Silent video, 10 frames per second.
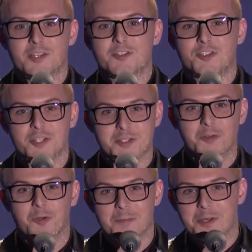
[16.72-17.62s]
She is a
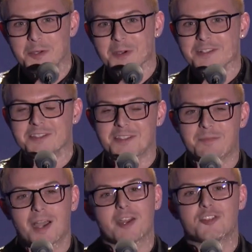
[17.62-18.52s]
woman who has
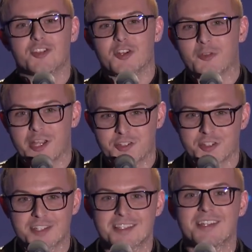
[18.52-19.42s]
inspired
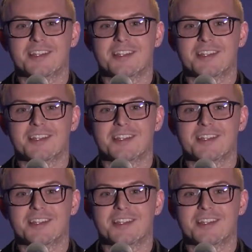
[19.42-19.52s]
generations